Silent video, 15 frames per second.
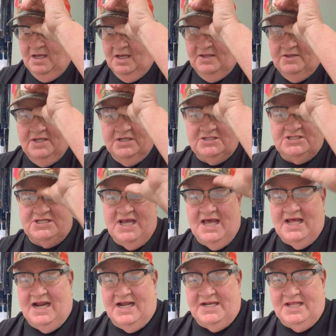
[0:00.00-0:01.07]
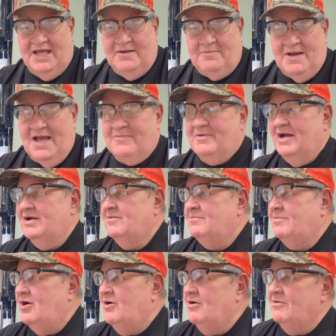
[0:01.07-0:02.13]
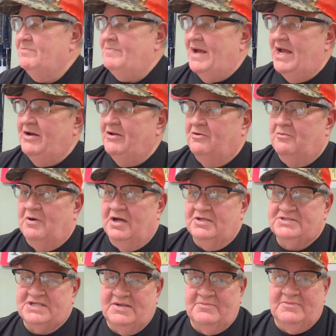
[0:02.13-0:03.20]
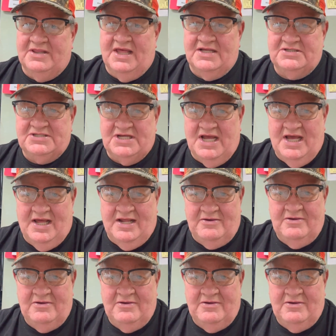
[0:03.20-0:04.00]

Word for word: the shed I did back behind the barn, Patio Well sent me that shed